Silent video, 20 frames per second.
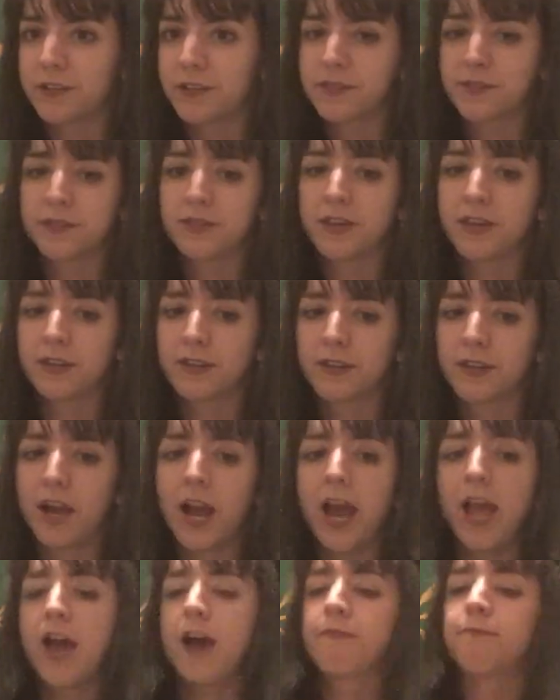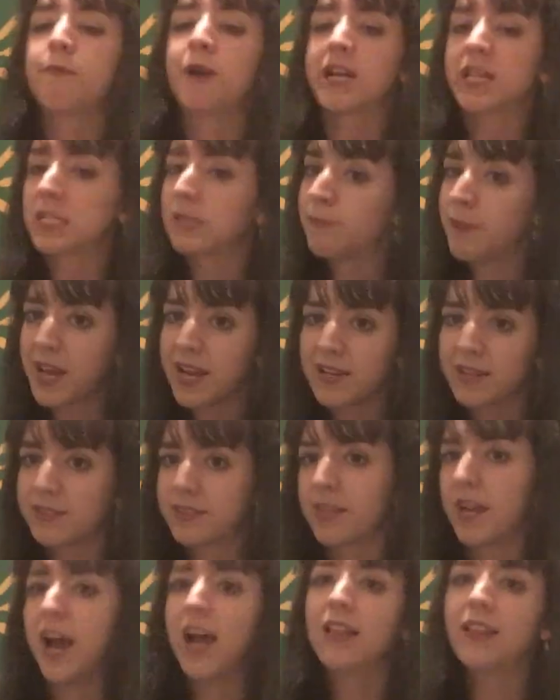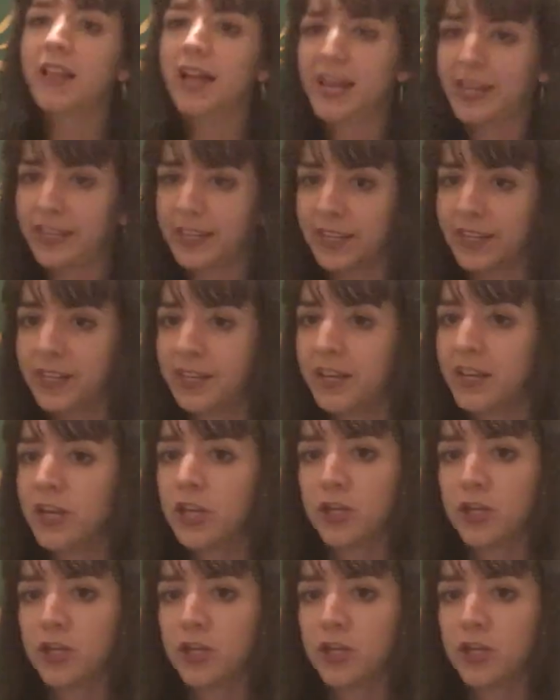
It's like, I have my space, I like it,